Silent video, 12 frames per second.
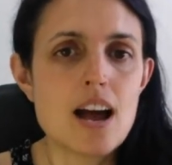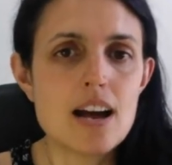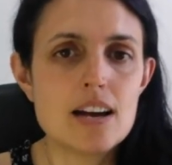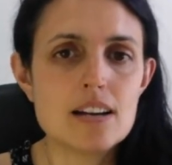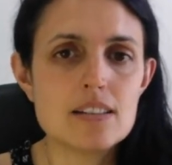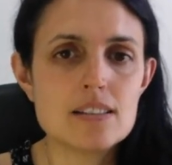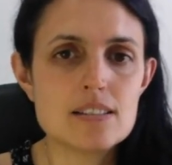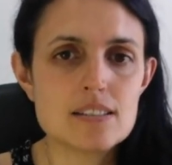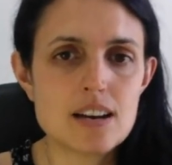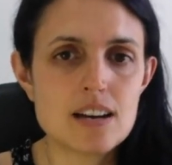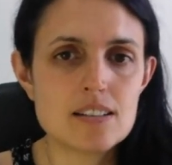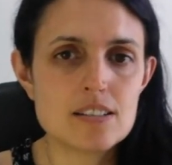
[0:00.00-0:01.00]
and
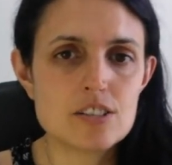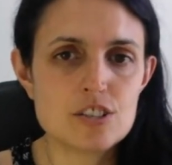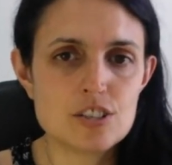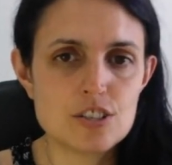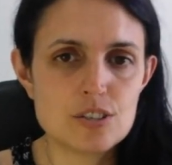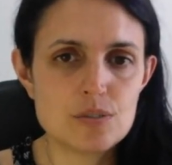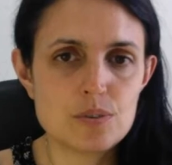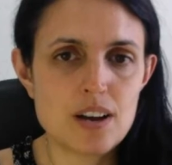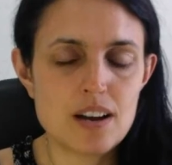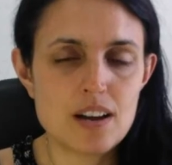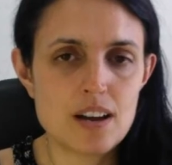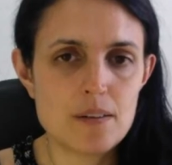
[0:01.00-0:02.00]
started to
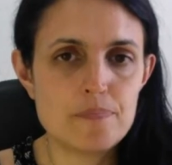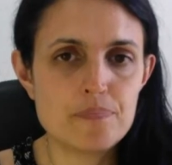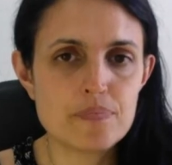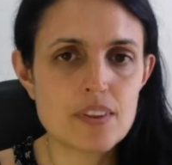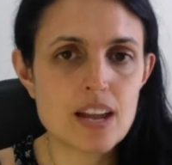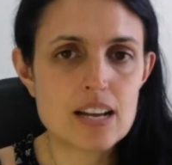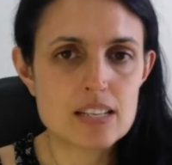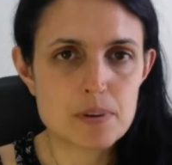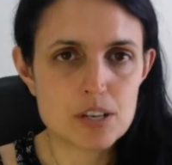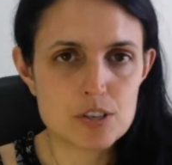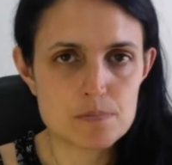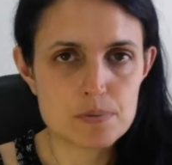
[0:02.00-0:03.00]
um, ask
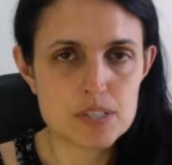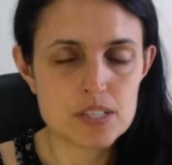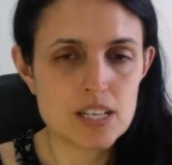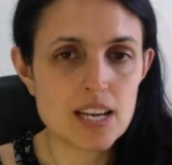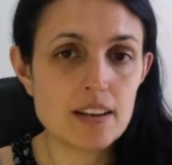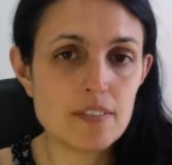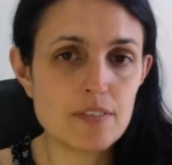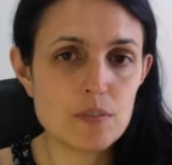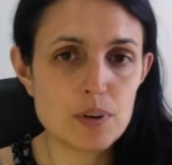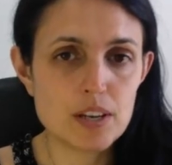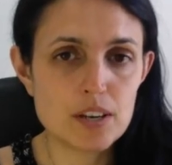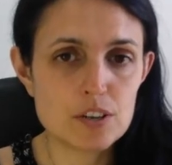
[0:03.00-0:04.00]
my husband if
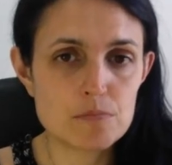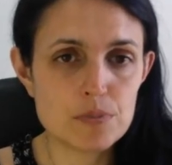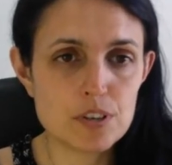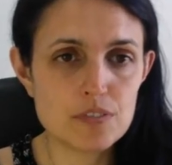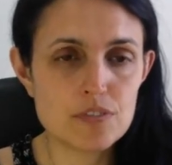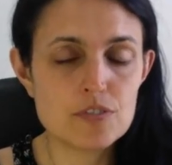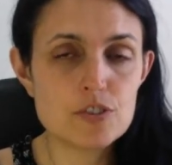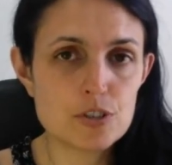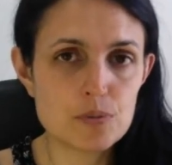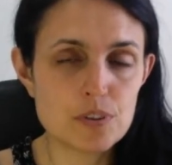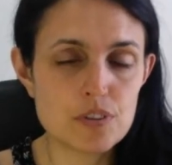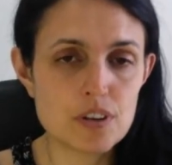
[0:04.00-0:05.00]
we could move to
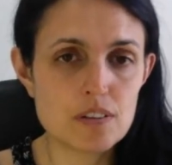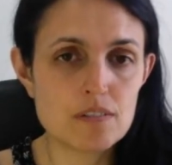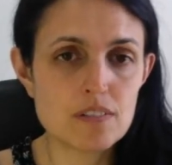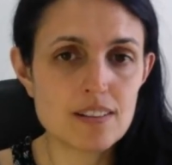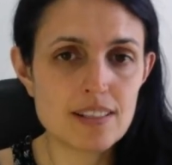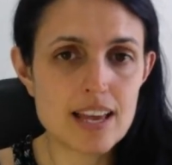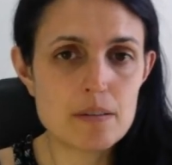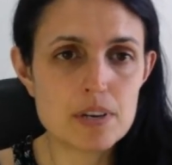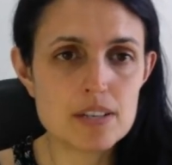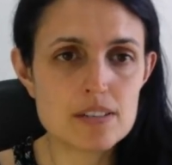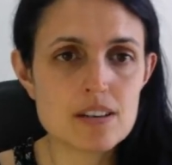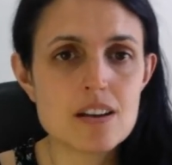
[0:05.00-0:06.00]
another
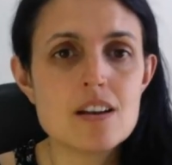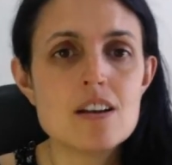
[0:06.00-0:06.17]
climate.